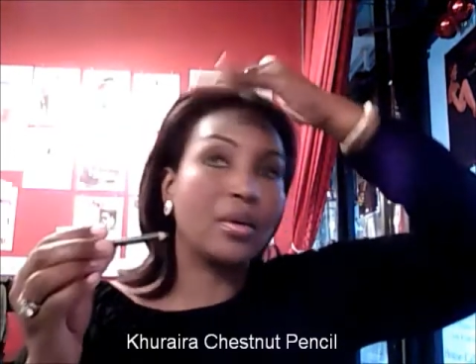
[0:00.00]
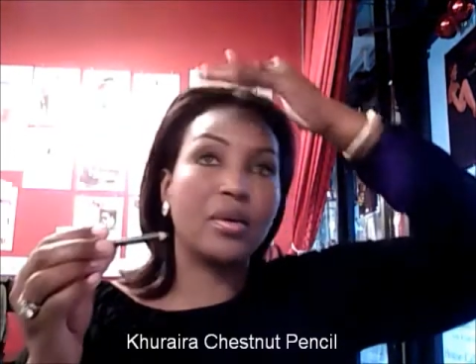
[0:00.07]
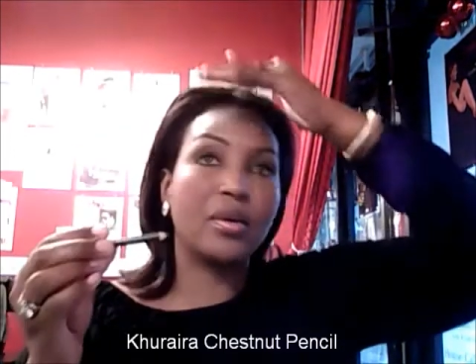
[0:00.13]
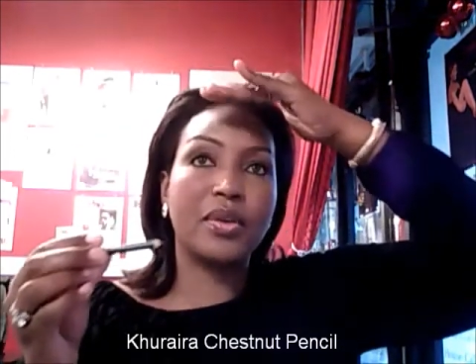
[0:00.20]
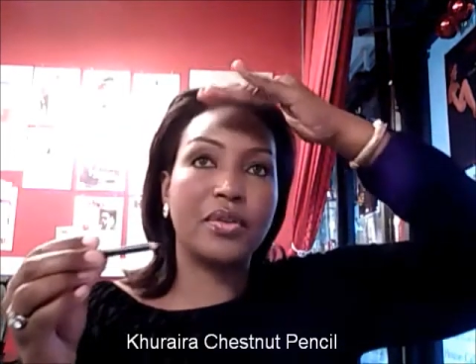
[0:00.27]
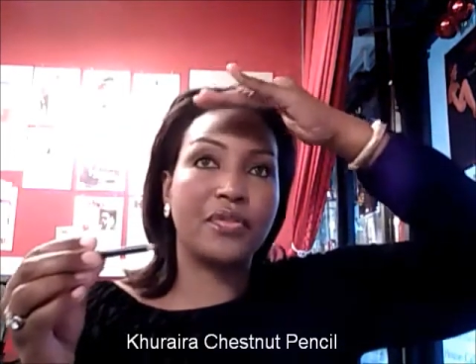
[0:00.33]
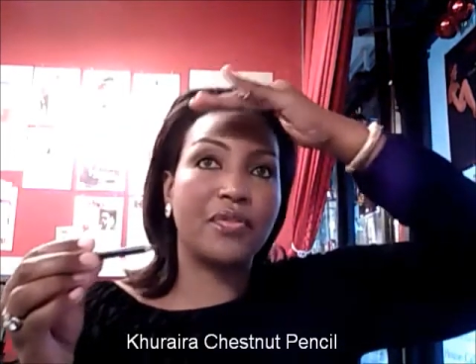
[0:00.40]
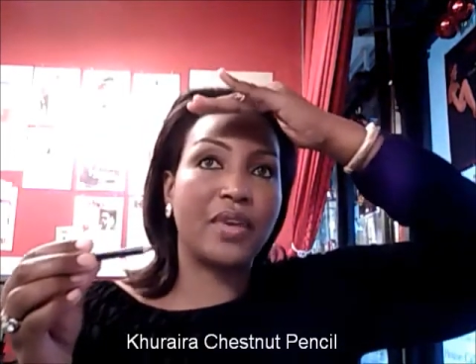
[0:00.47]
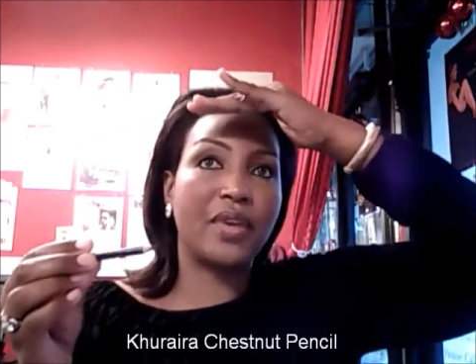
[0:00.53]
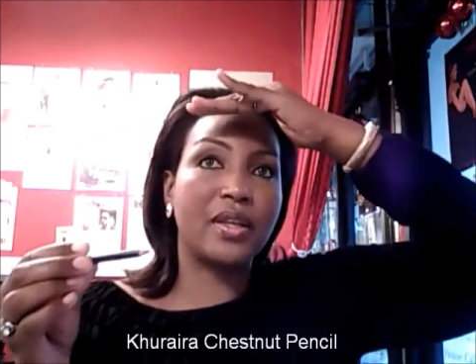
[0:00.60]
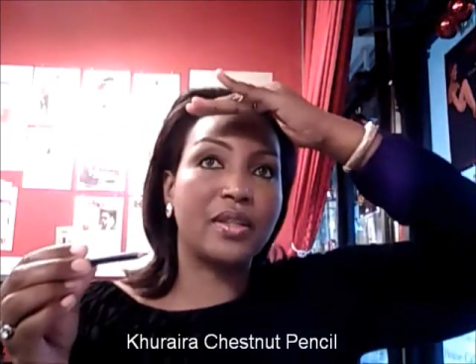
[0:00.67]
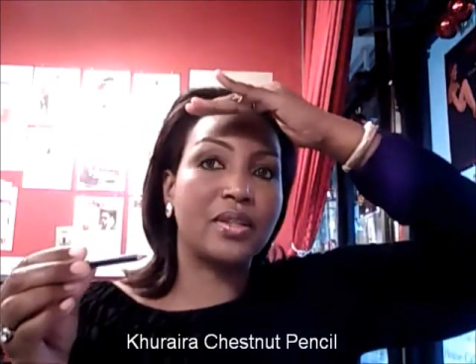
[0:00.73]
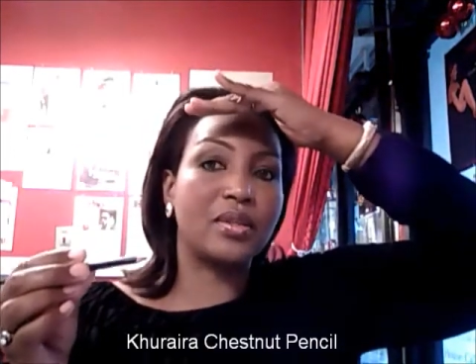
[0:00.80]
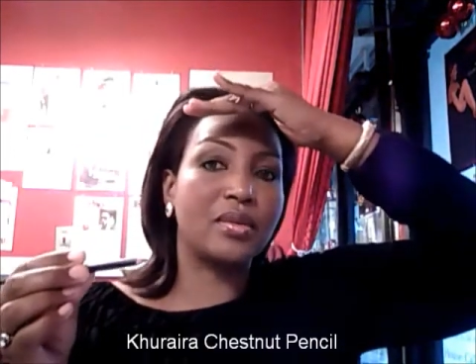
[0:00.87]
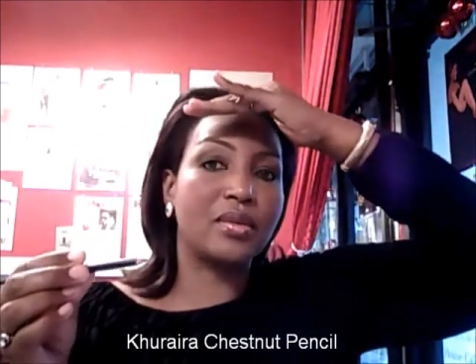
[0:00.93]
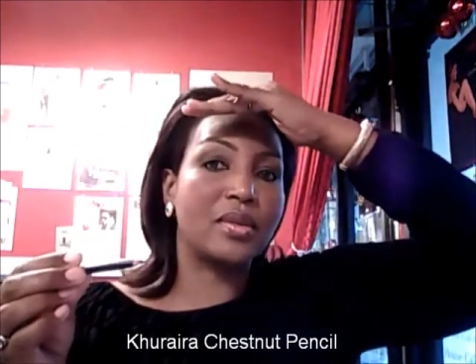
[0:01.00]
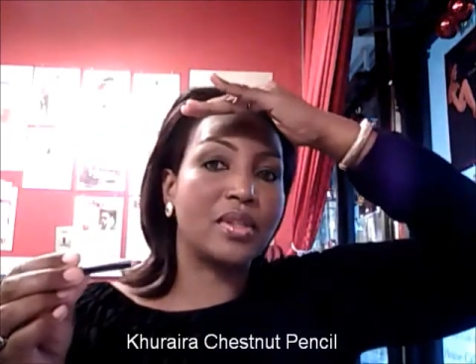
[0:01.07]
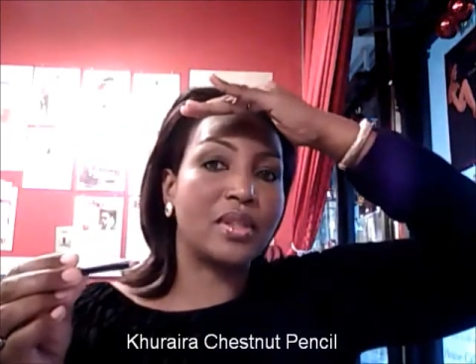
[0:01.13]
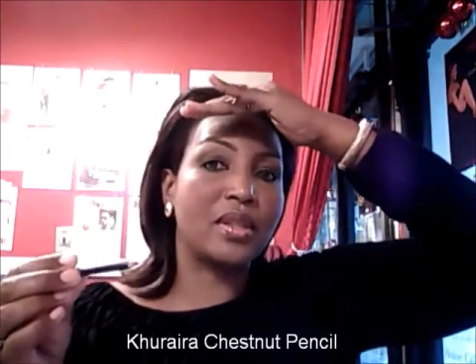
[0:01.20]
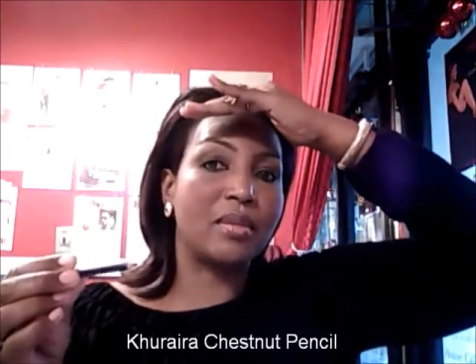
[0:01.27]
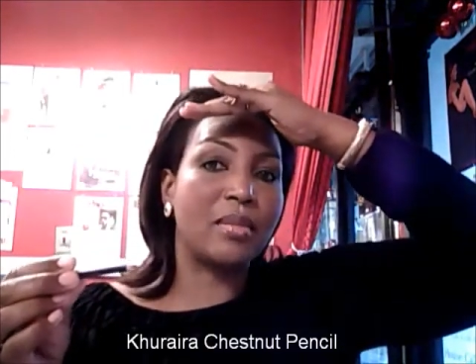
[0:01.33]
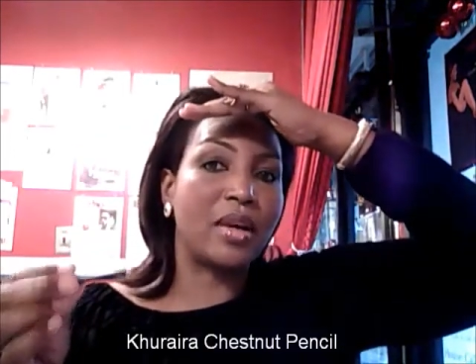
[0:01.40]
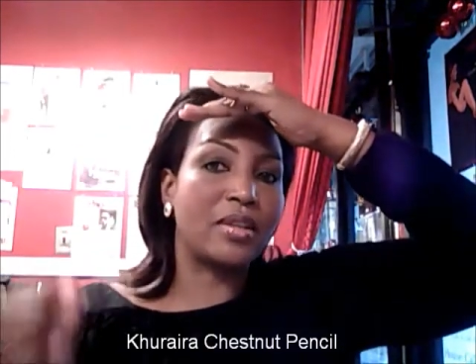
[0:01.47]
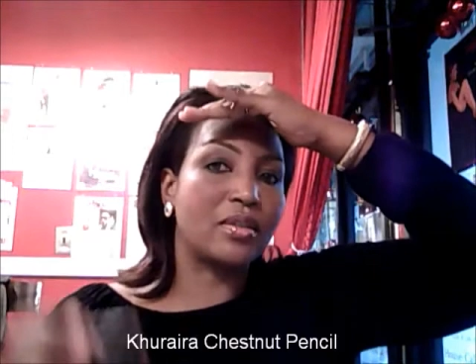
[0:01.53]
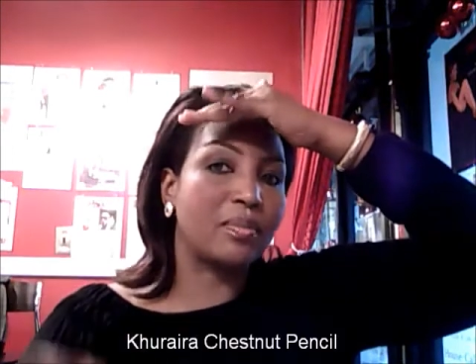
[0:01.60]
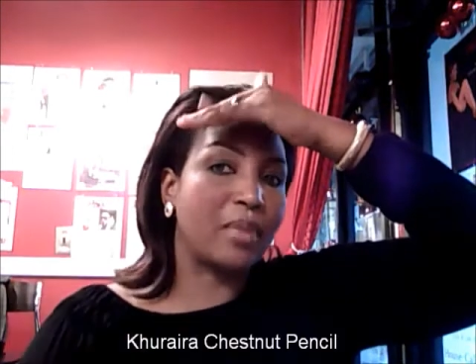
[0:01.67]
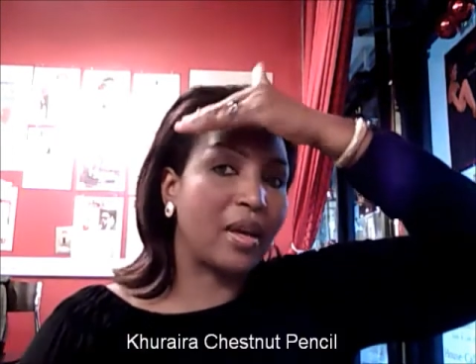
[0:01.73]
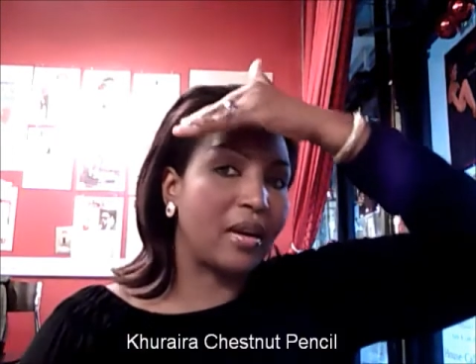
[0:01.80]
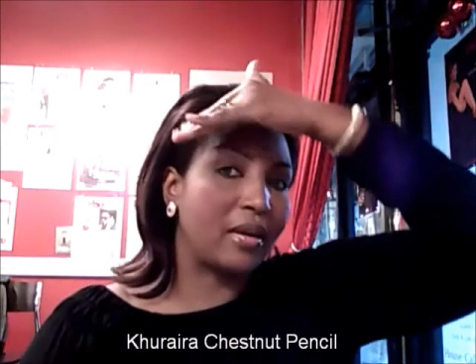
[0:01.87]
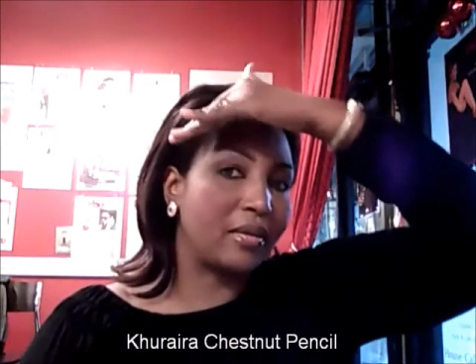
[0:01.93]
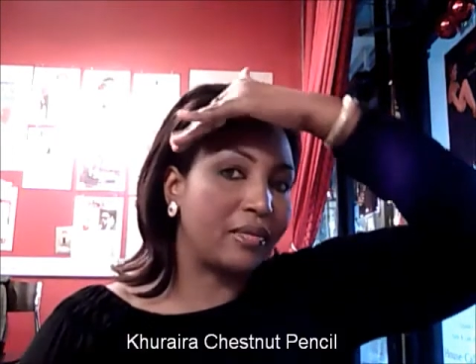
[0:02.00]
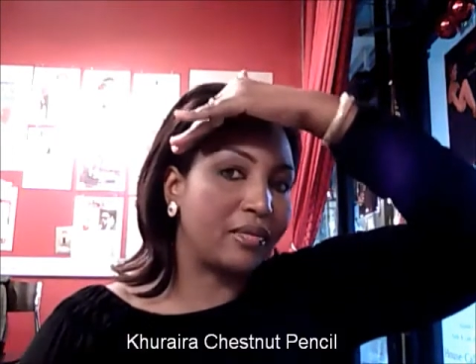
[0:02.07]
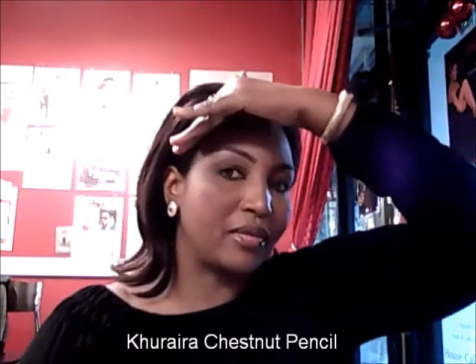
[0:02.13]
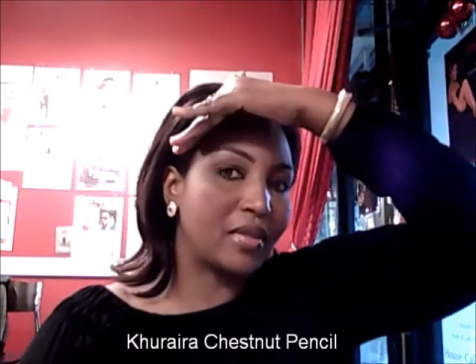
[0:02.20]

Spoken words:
or your face, you see much better.